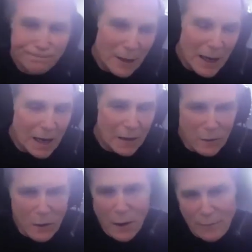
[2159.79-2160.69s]
you got to
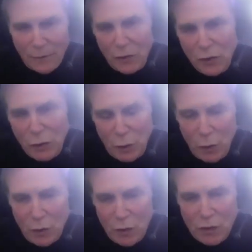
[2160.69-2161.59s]
you have to
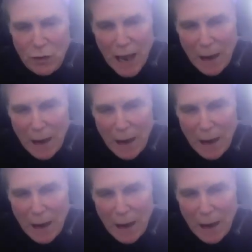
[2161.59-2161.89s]
choose that.